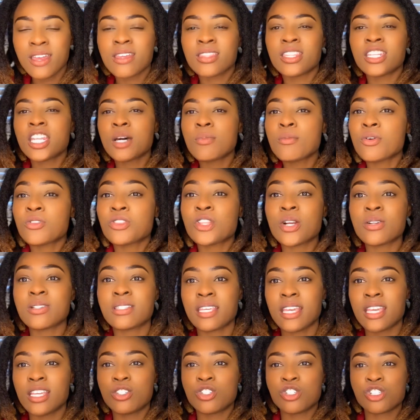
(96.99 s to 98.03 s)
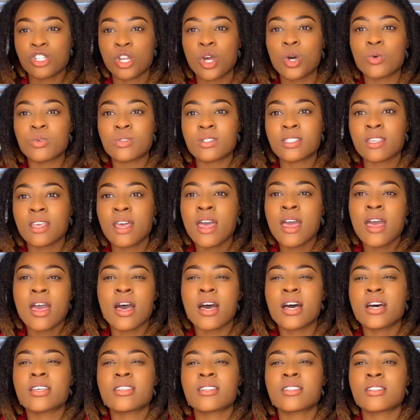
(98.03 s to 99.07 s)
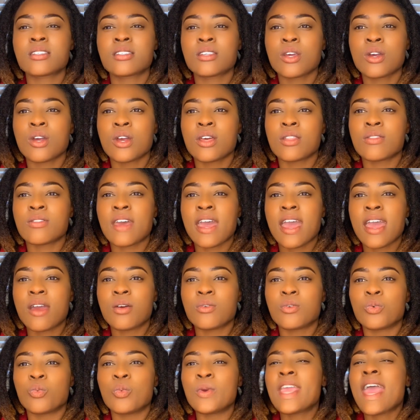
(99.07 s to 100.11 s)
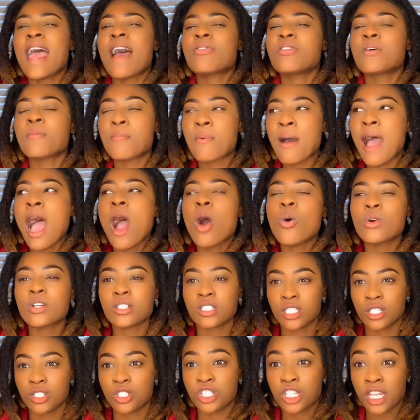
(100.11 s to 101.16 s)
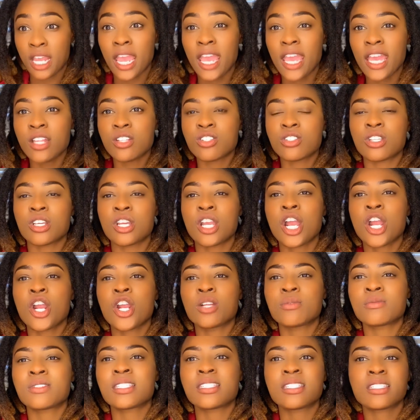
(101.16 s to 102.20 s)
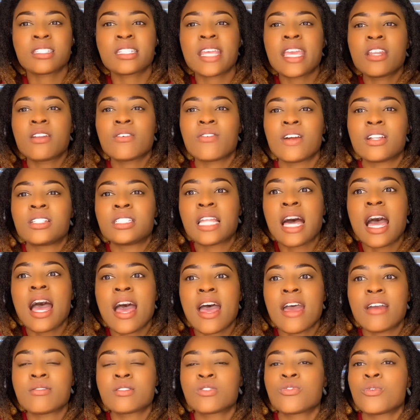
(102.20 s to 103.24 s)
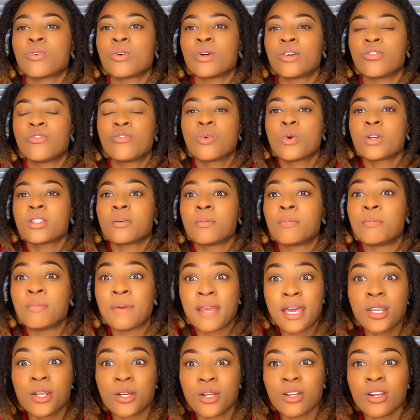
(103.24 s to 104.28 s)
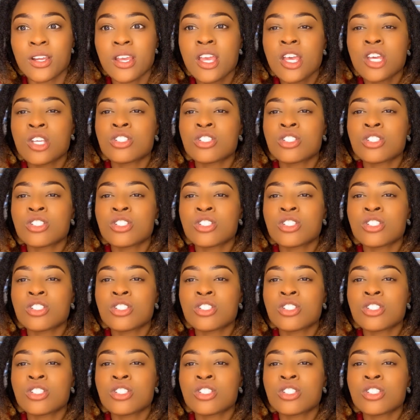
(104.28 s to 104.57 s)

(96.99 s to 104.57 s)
The number 13 shows us that we have the power to change the current state of our lives for the better.